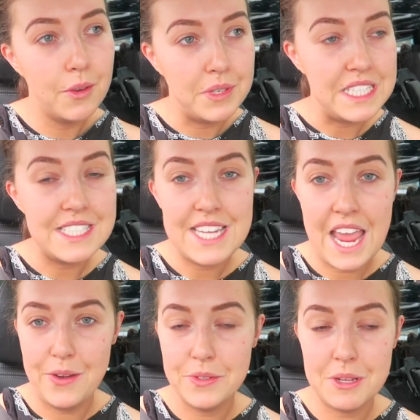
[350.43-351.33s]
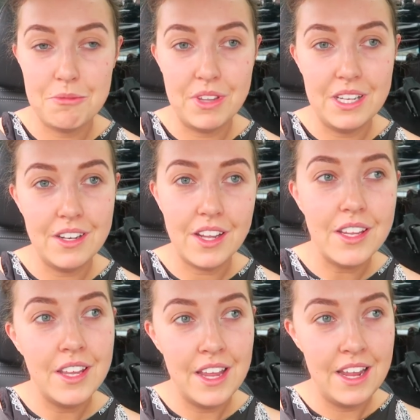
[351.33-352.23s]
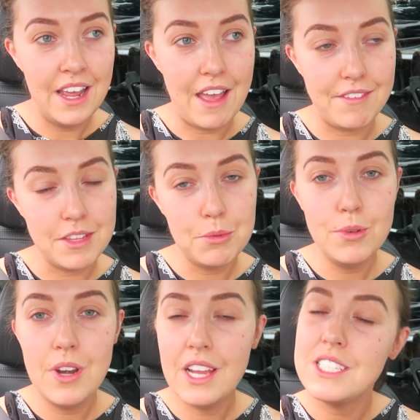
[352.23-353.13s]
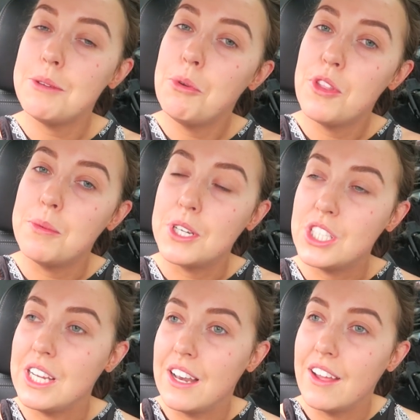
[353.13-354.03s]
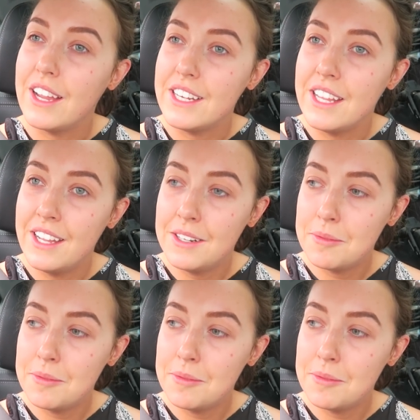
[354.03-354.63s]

when he's 10 or something, like having them all lined up on the washing line.